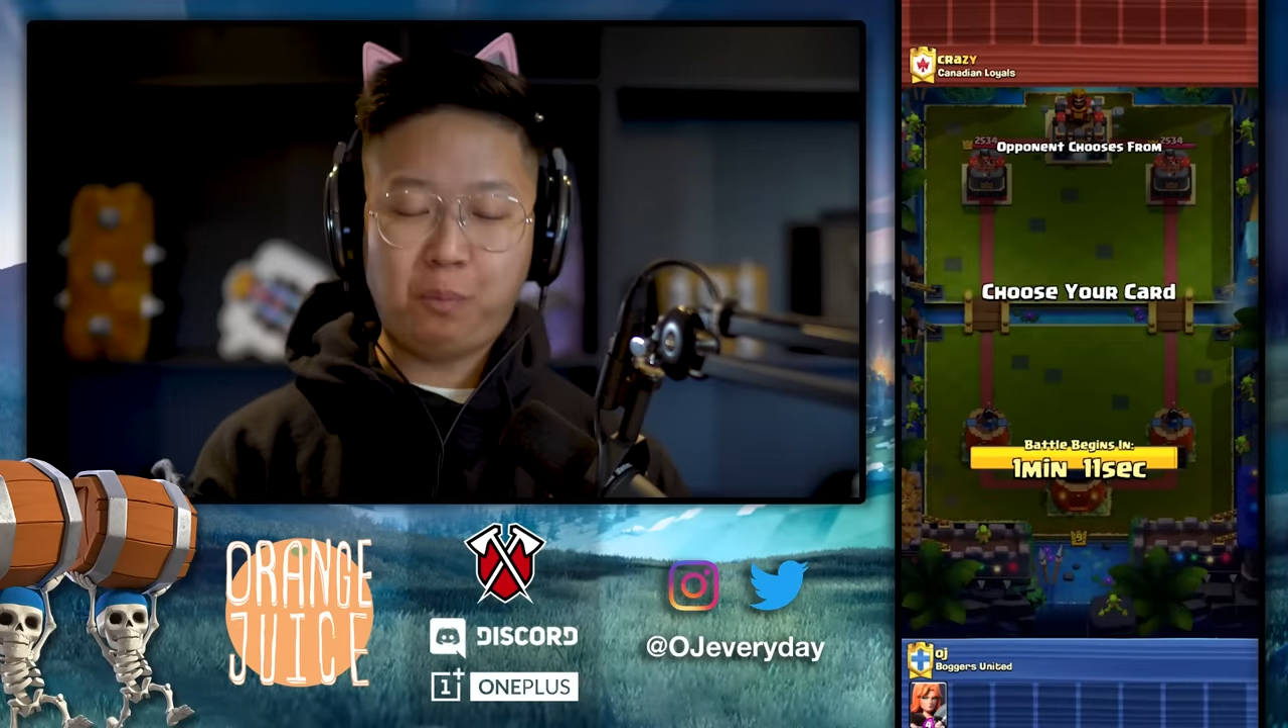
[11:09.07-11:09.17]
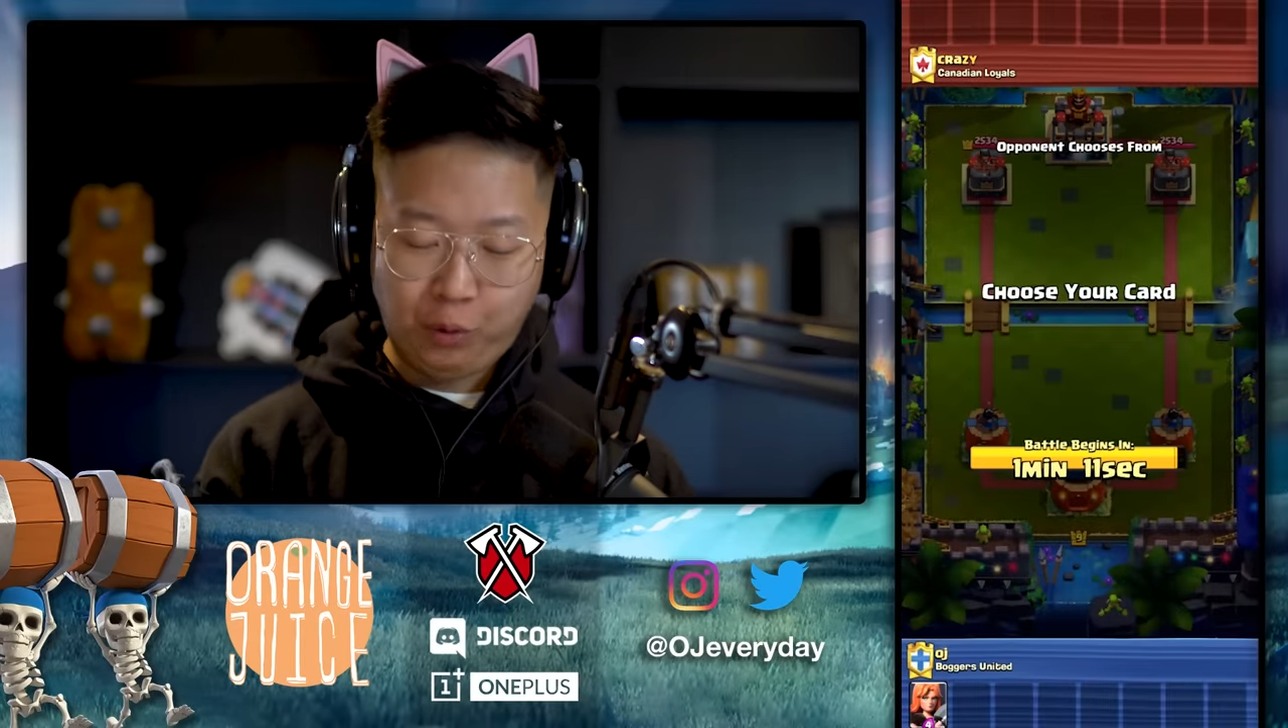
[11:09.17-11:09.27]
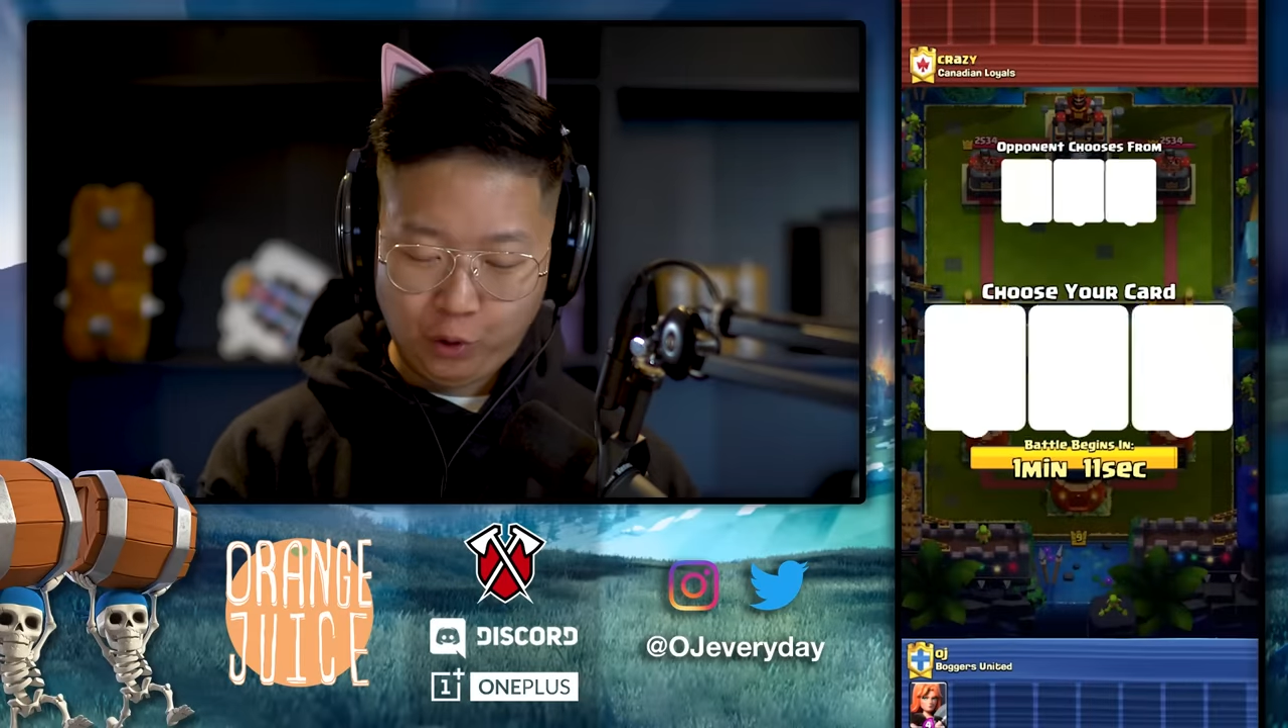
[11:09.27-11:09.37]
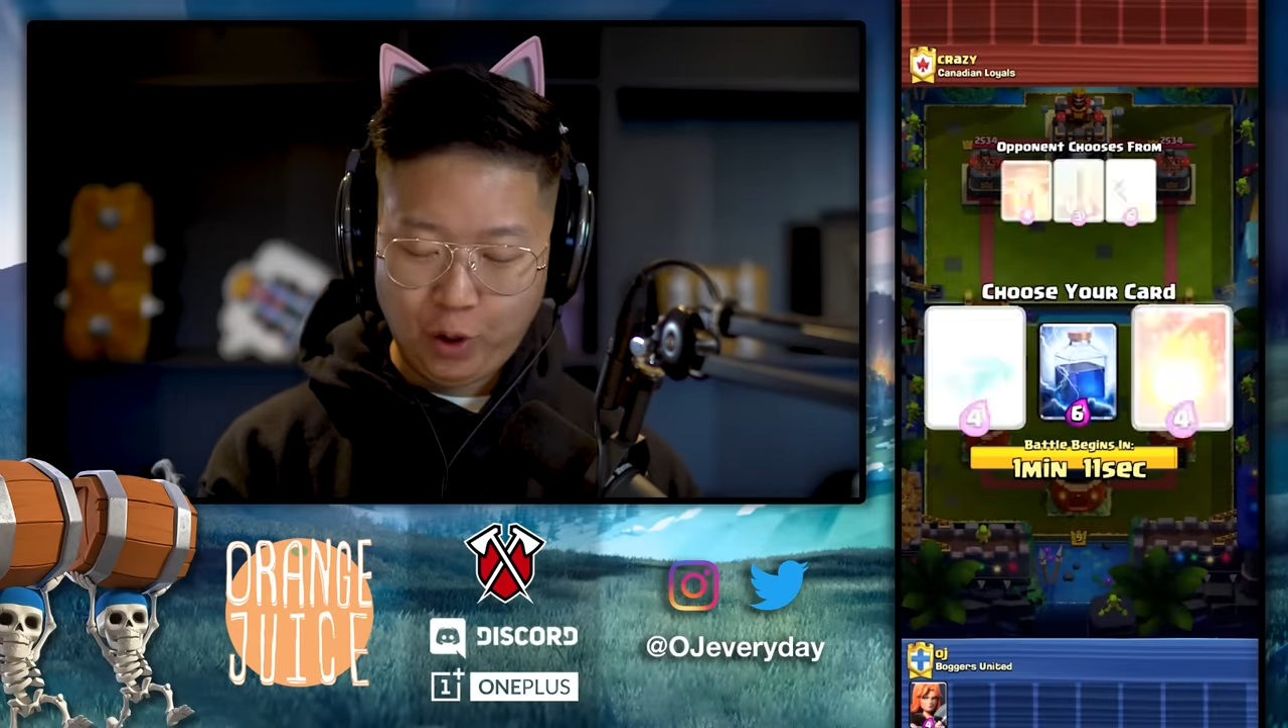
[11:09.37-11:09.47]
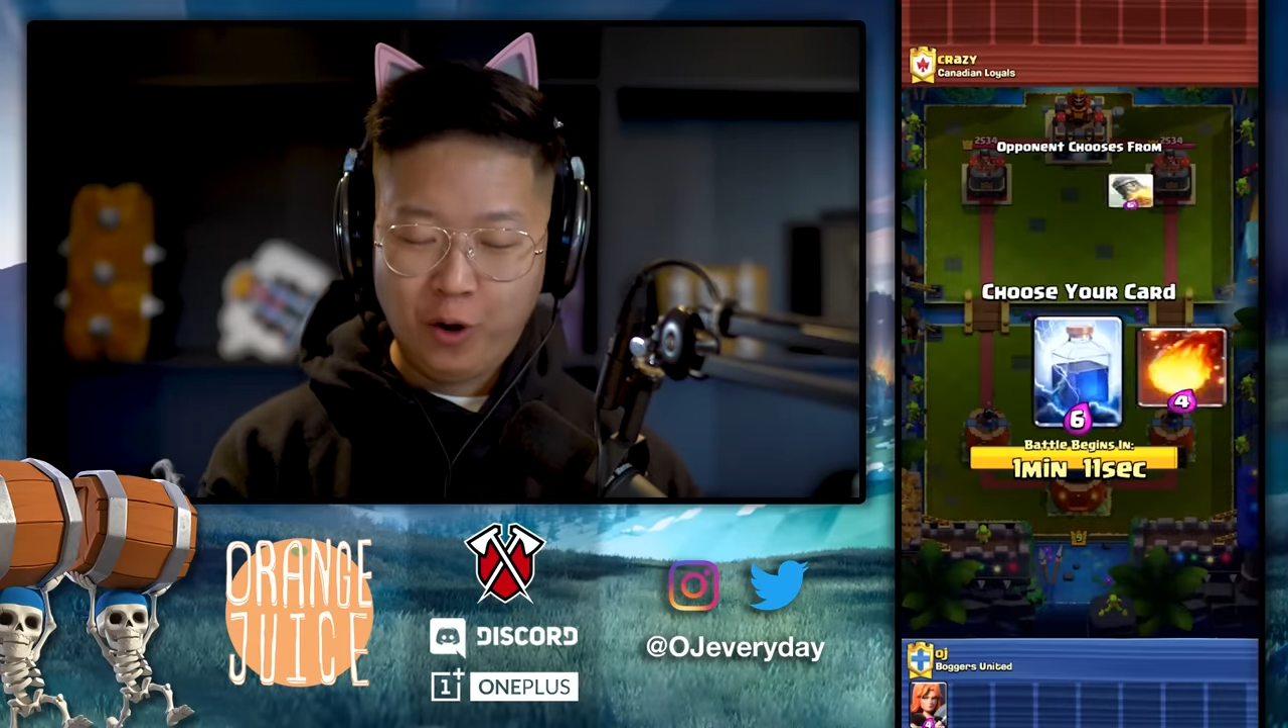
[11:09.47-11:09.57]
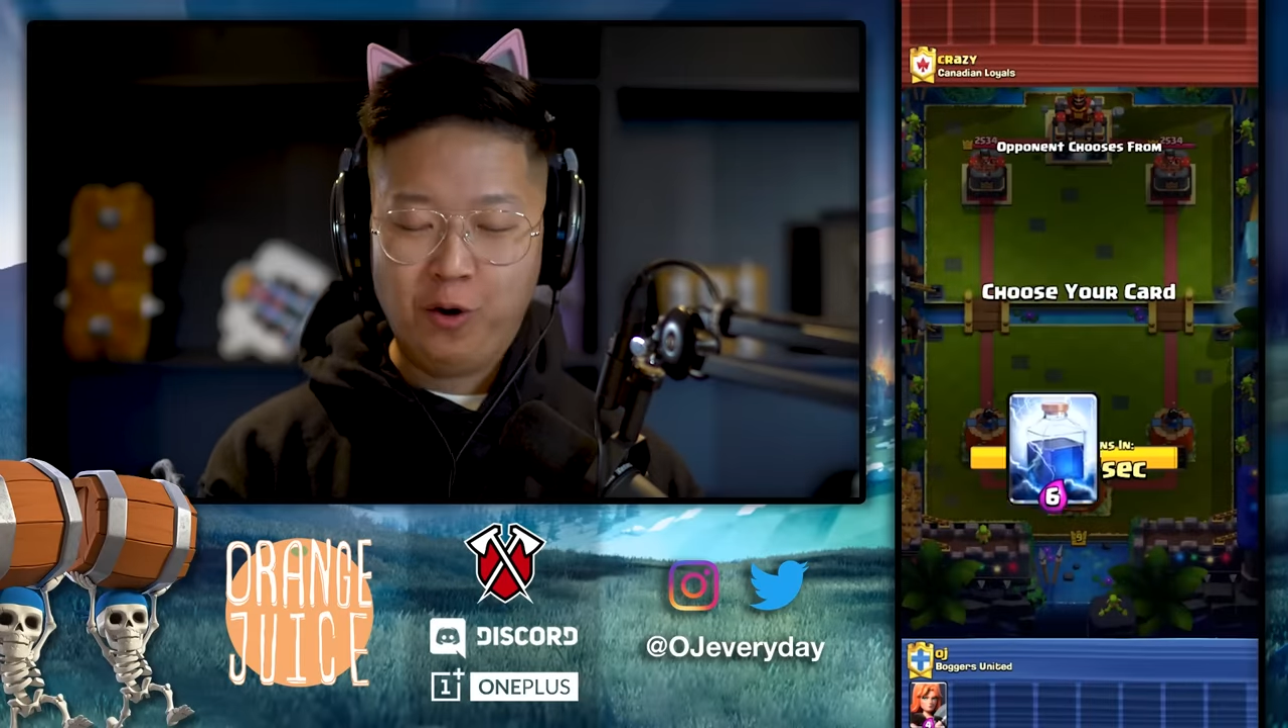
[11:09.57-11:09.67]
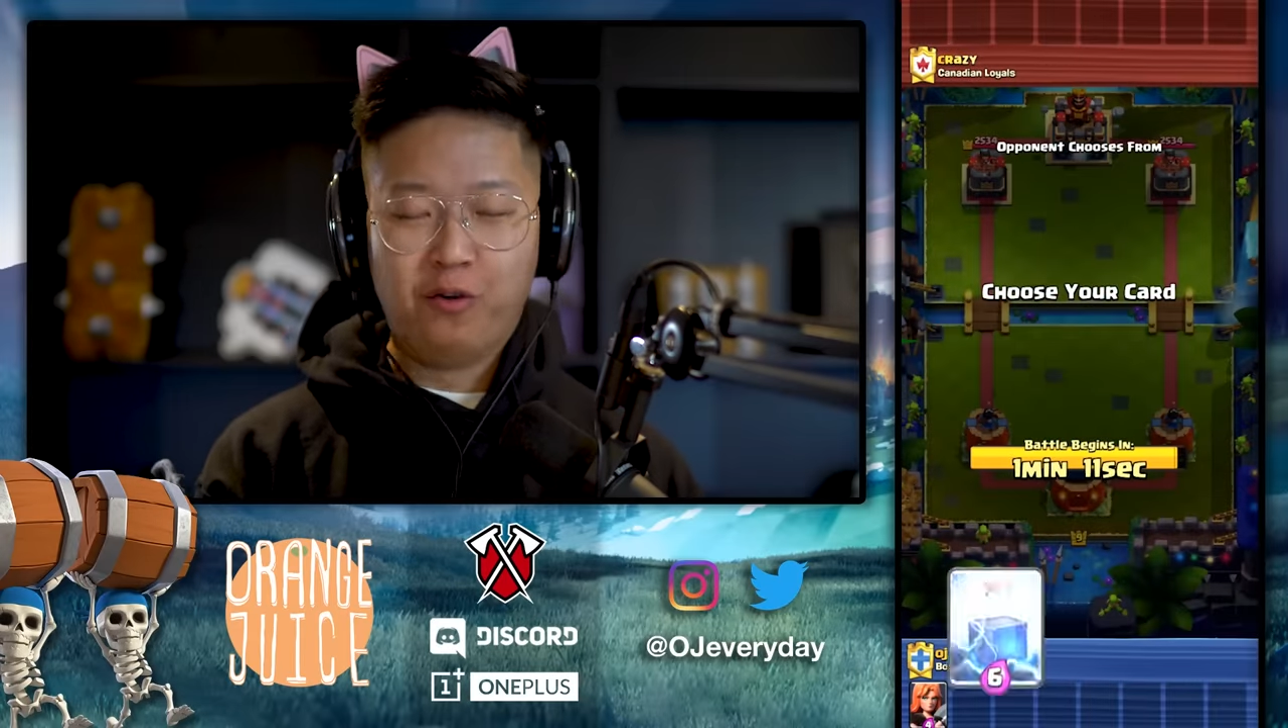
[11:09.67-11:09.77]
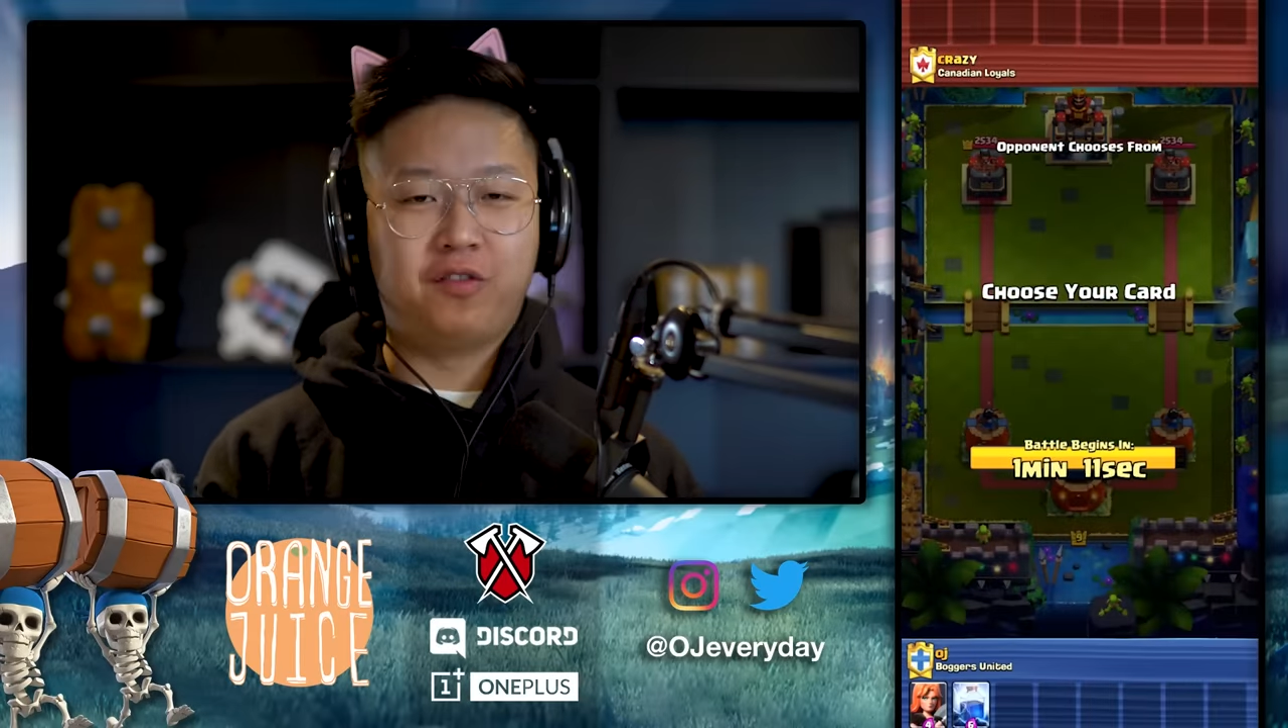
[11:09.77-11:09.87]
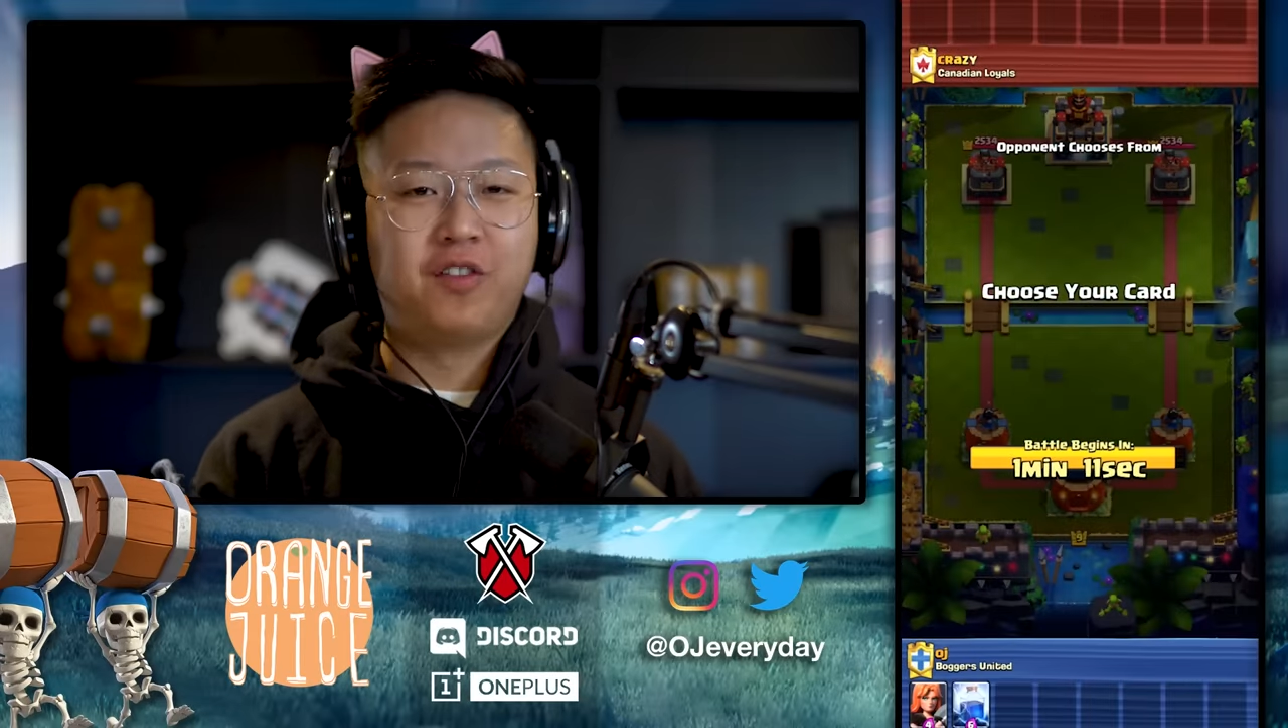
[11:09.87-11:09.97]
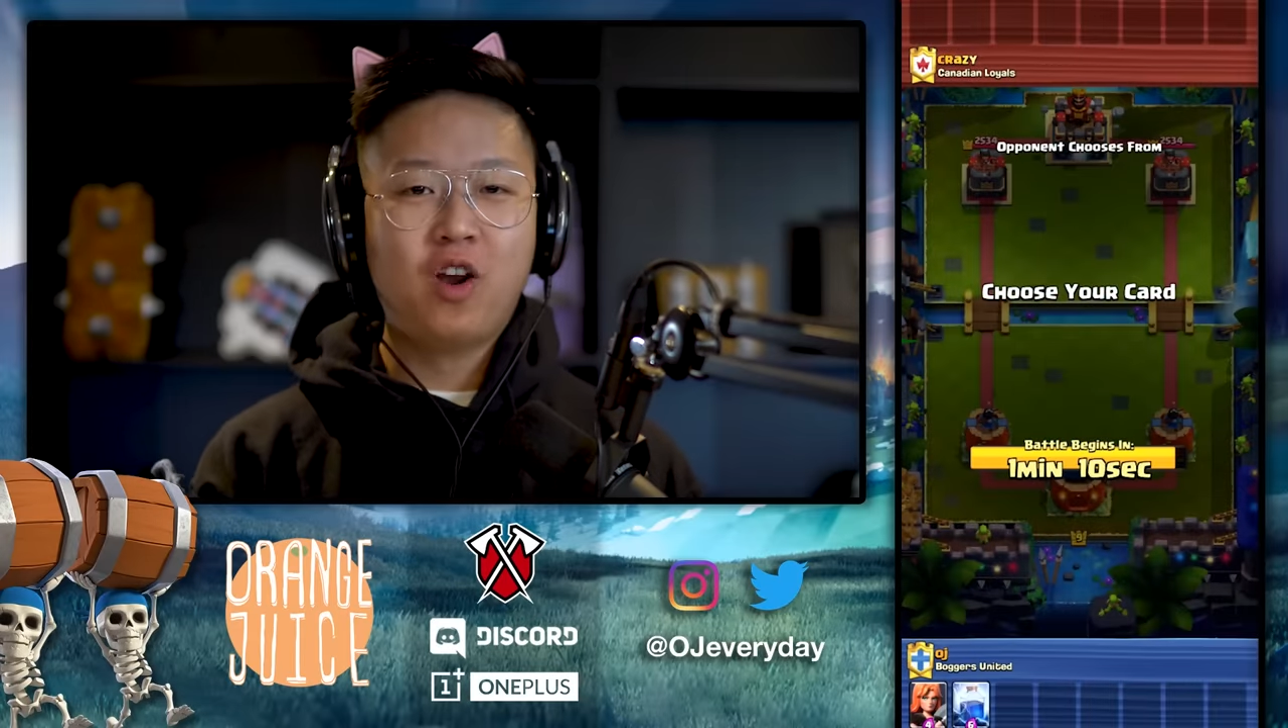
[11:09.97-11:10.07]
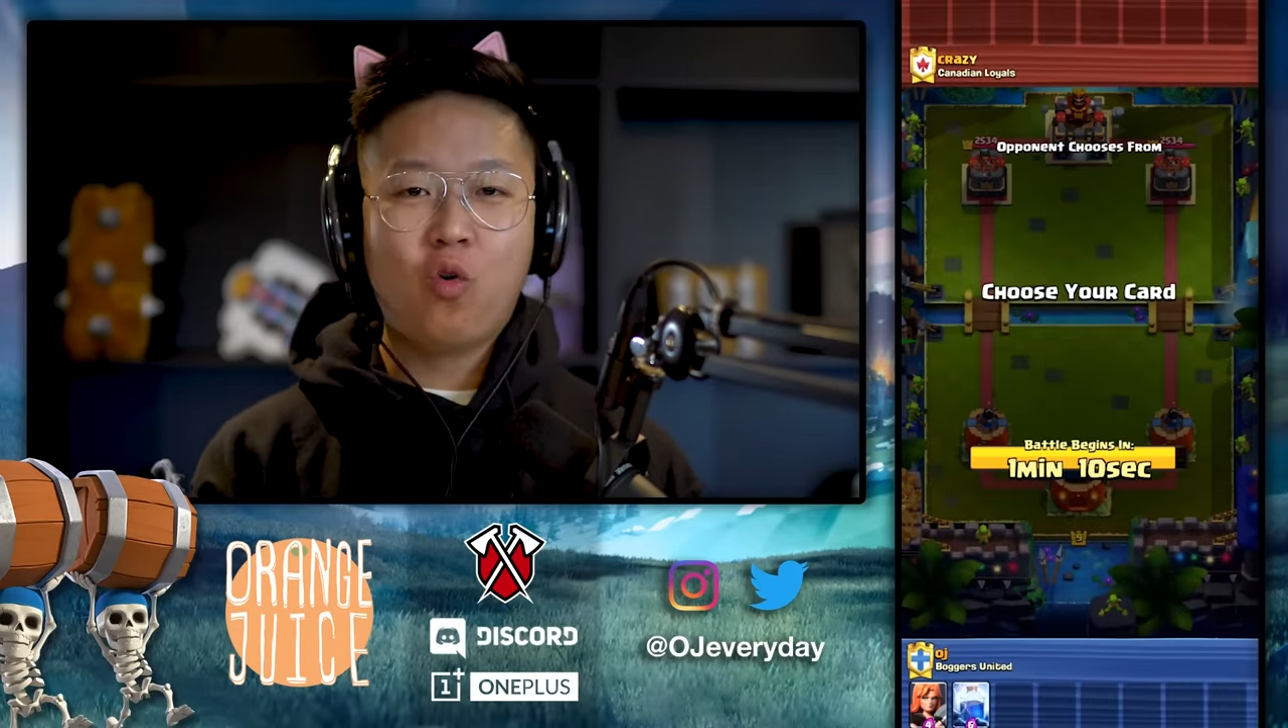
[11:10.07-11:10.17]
prove